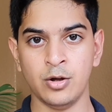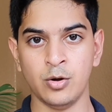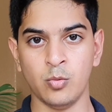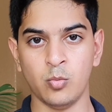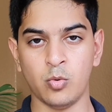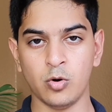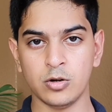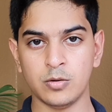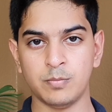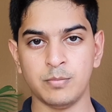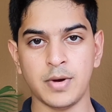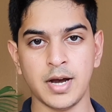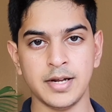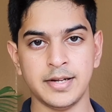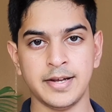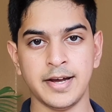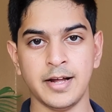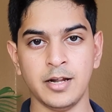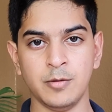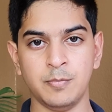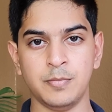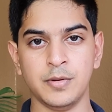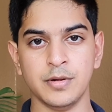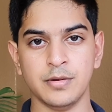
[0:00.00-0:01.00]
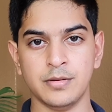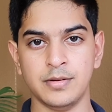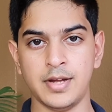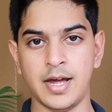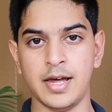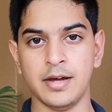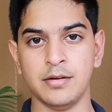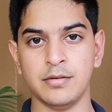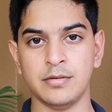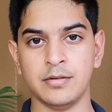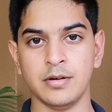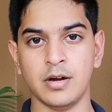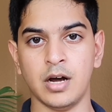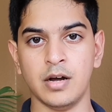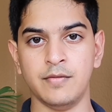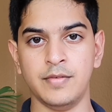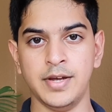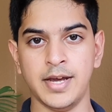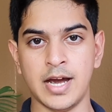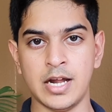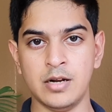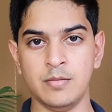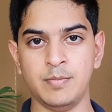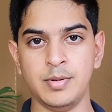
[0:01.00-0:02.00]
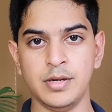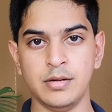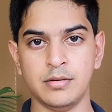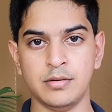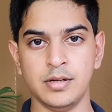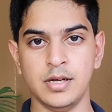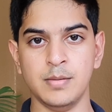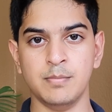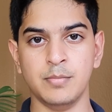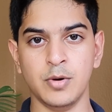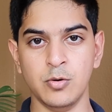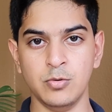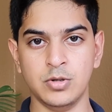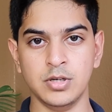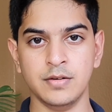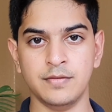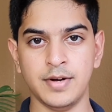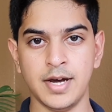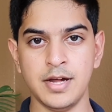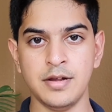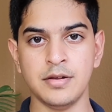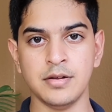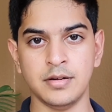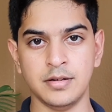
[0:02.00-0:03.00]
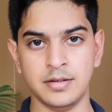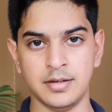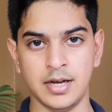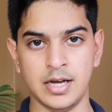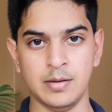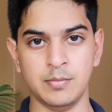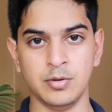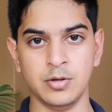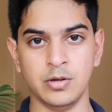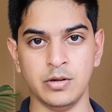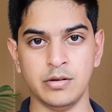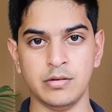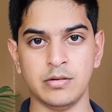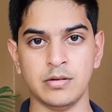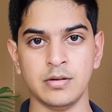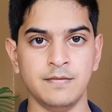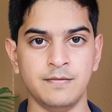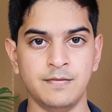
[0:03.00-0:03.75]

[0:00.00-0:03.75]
What might help us next are the NPC motivation tables.